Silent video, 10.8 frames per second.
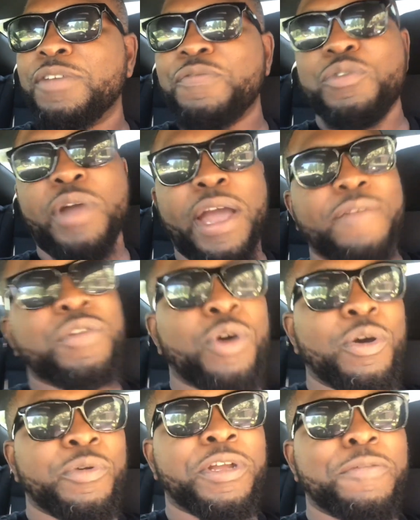If you haven't
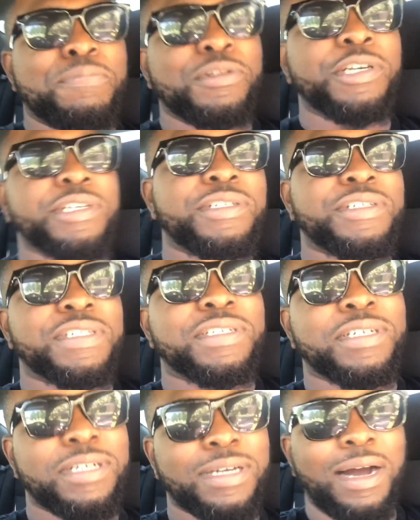already, please
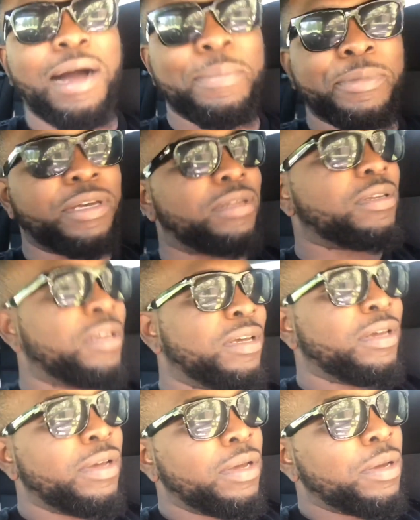comment,
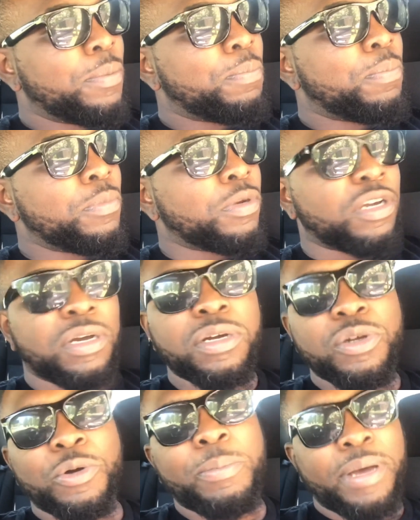good
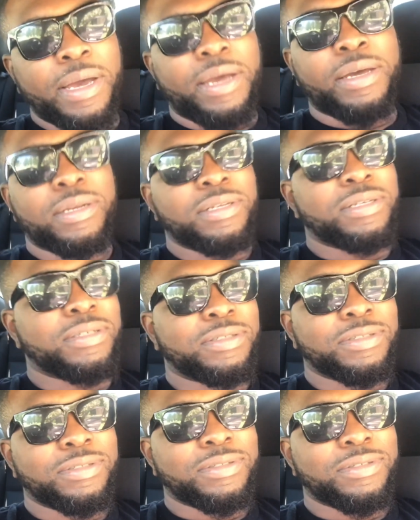or bad.
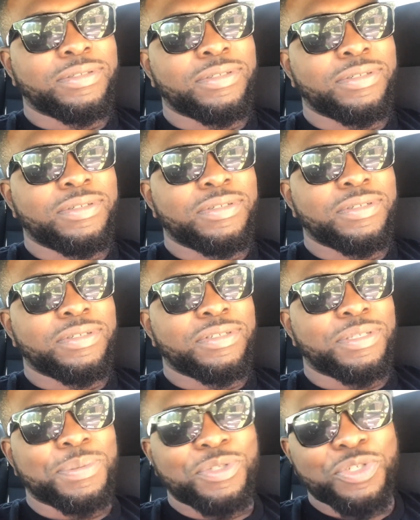
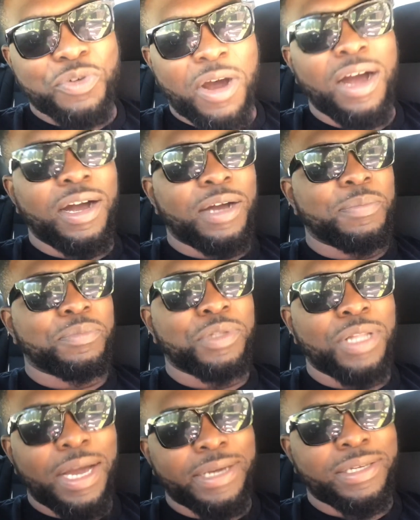Subscribe,
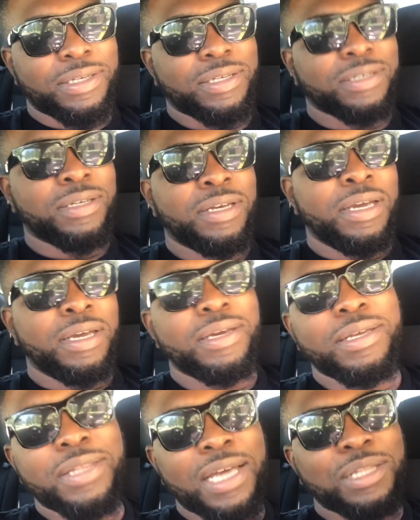like,
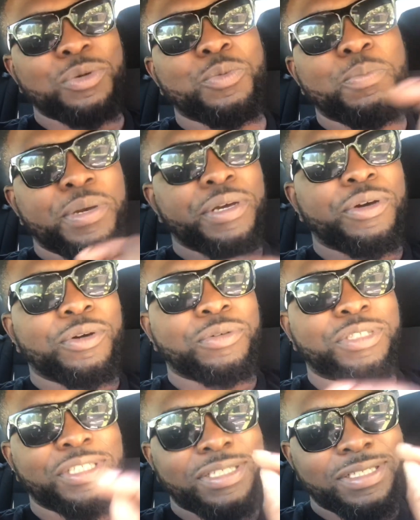hit that little bell.
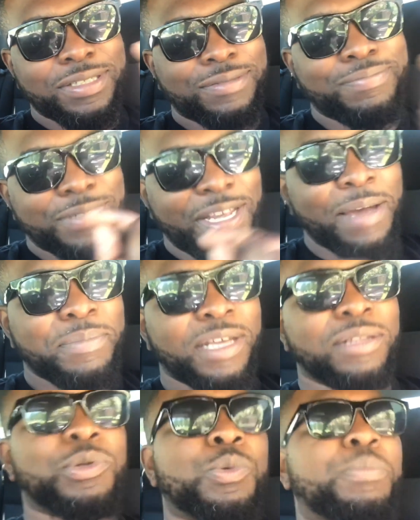Just tap that
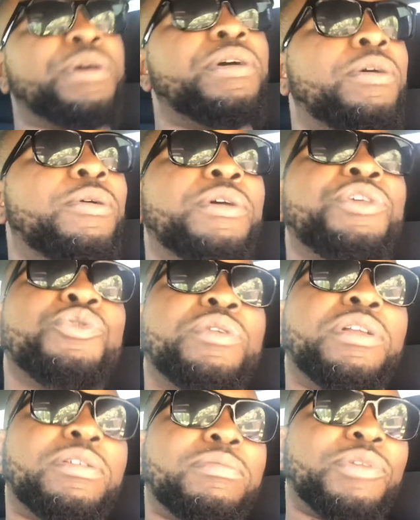little bell and you'll
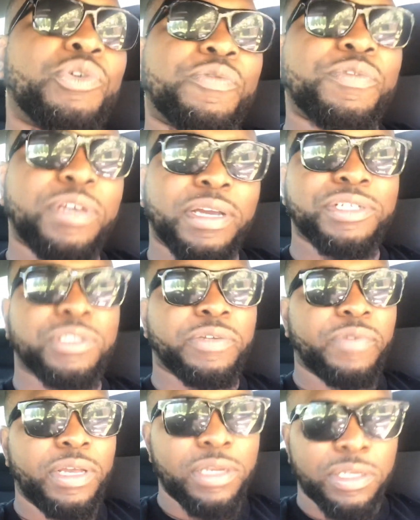get a notification of
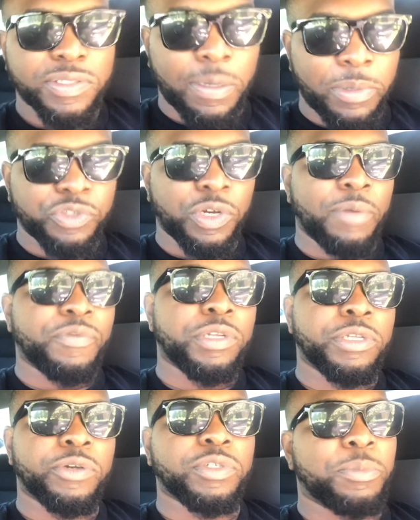anytime I drop
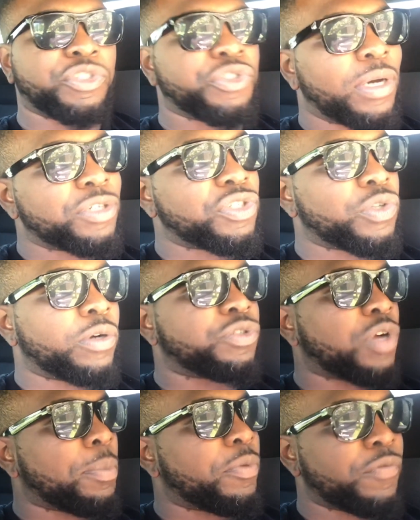videos. I'm gonna try to start
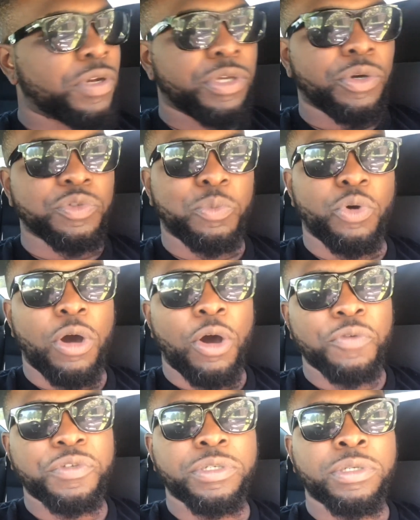dropping videos more
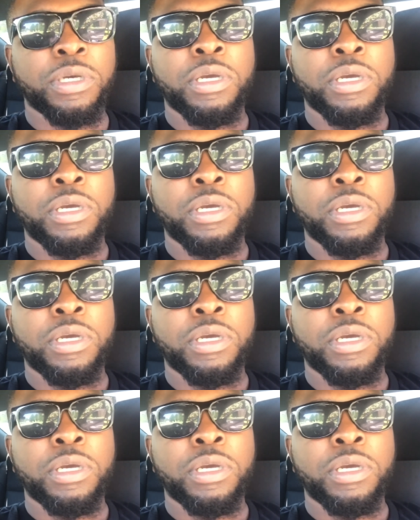often.